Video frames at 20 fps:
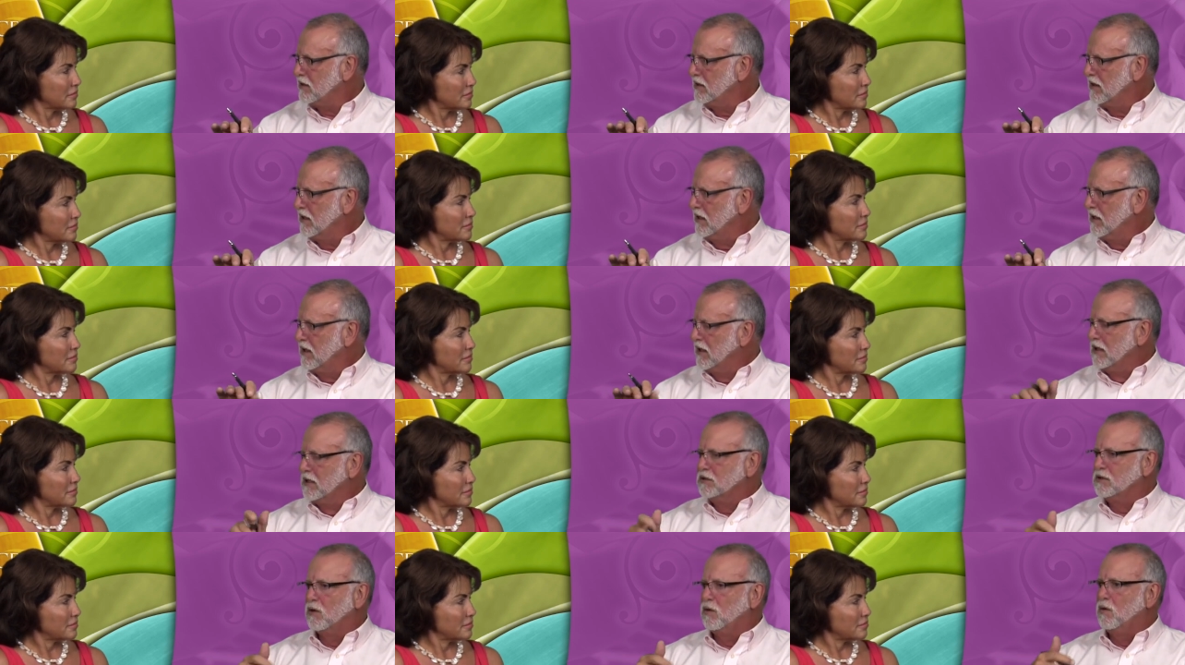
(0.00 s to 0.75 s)

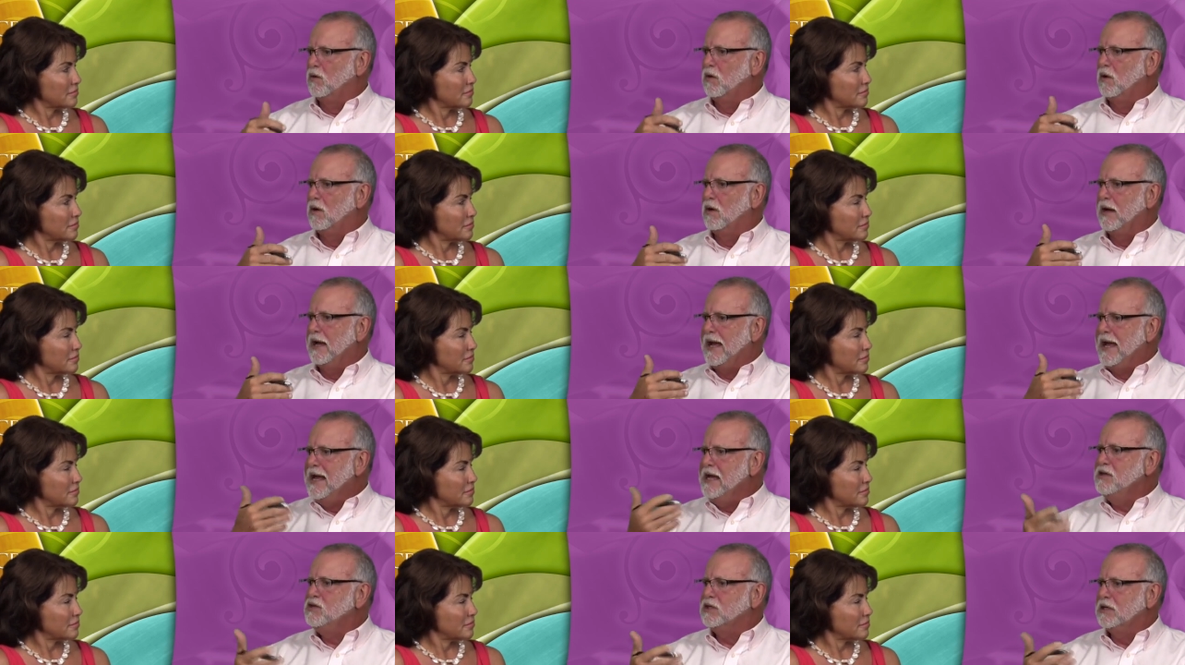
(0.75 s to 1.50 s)
Speaker 1: Mm-hmm. So
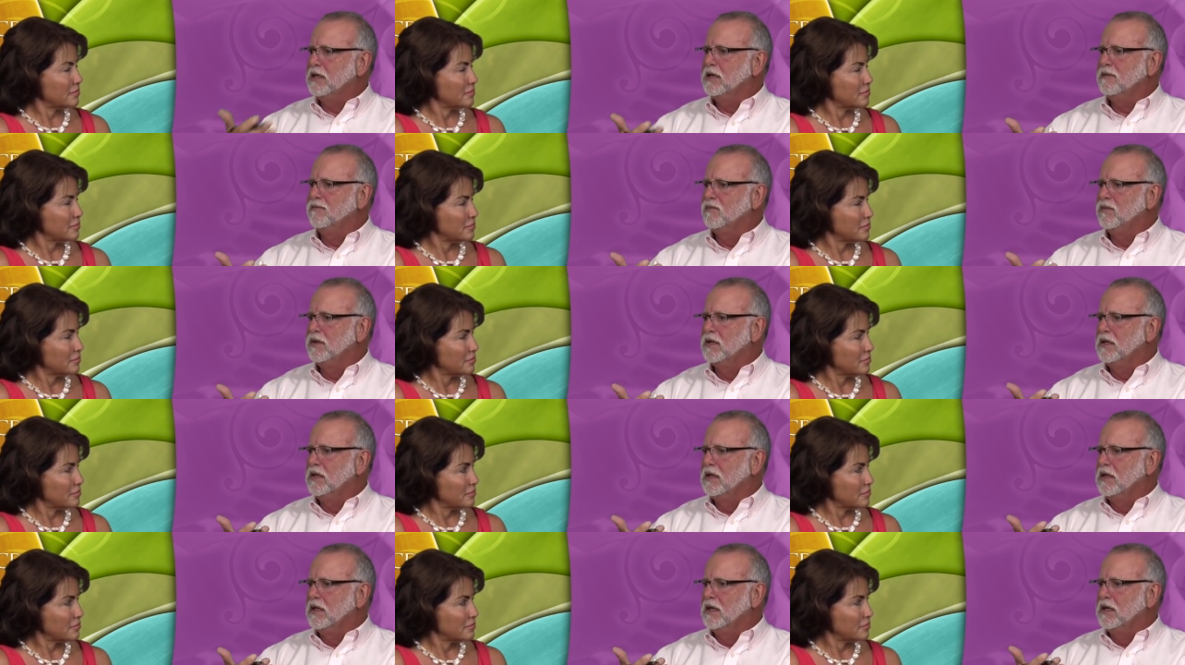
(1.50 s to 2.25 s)
aging
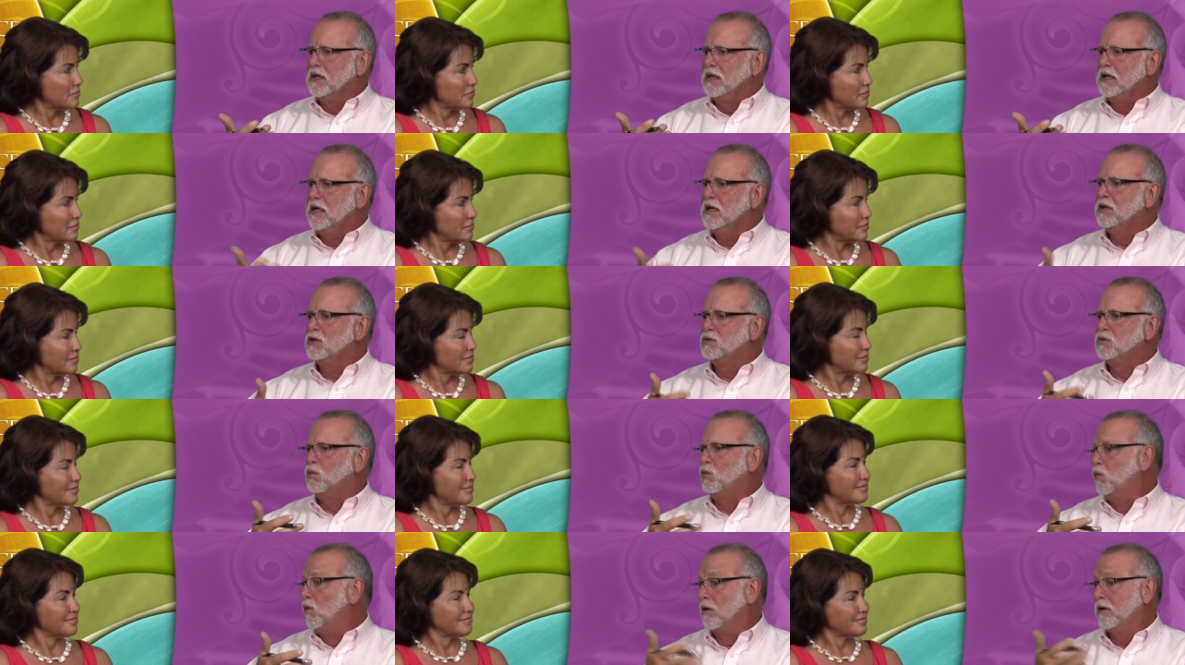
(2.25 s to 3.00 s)

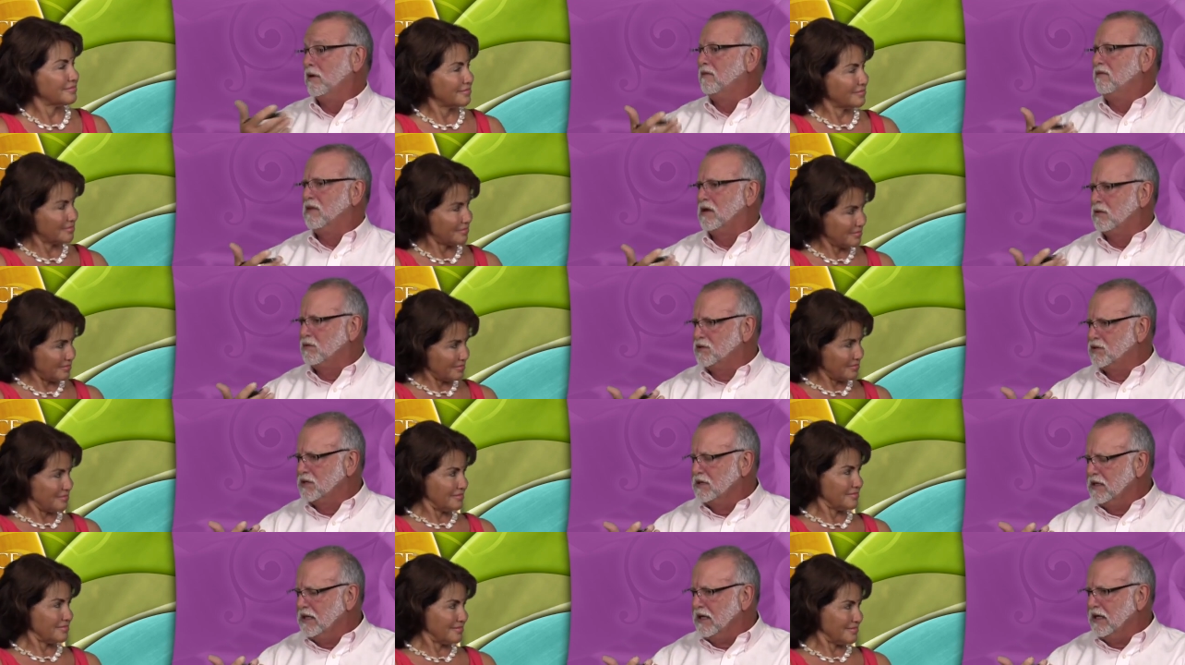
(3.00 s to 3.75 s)
is one of
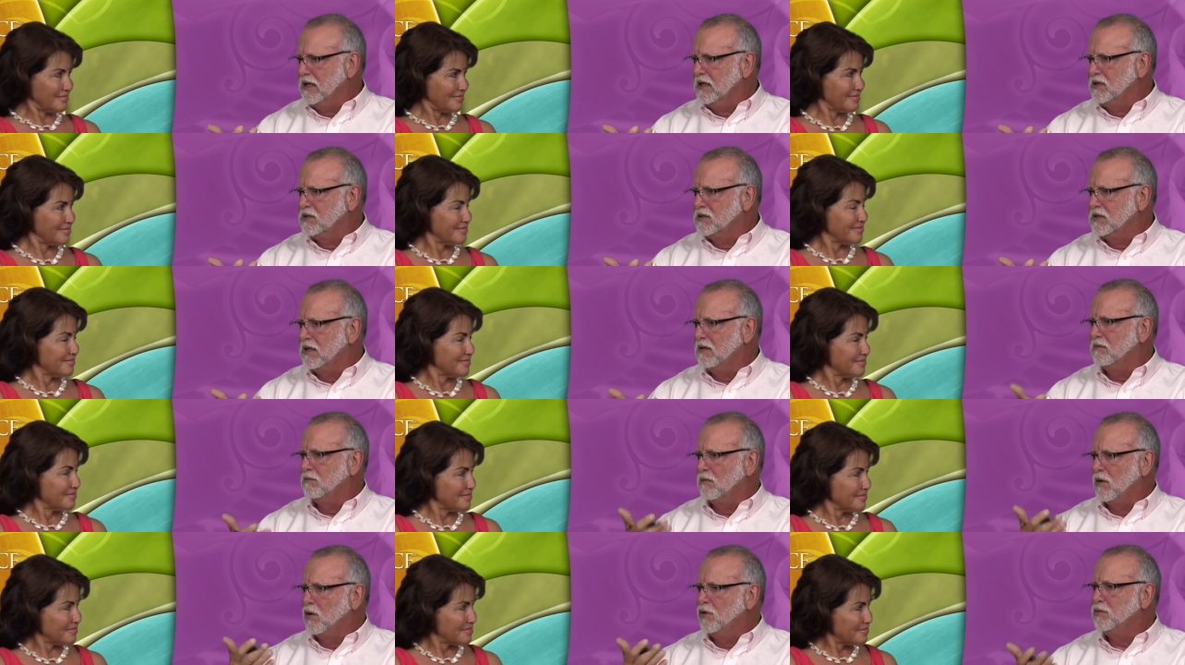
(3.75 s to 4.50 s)
those things
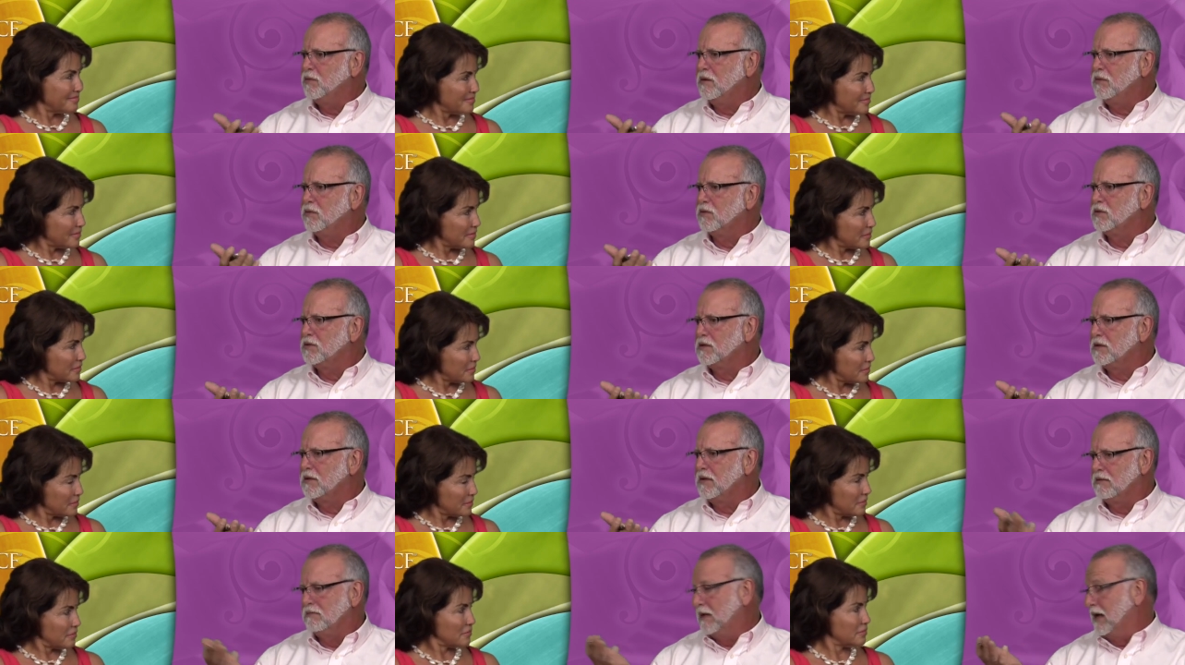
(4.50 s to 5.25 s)
that most people
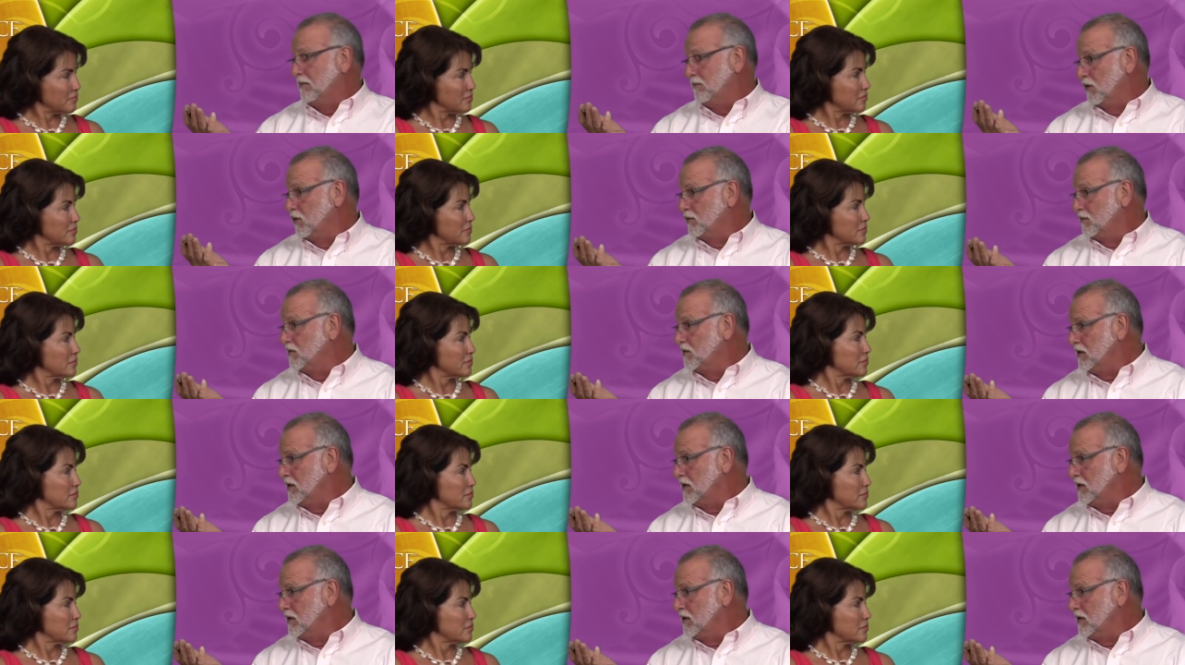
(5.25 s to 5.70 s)
and most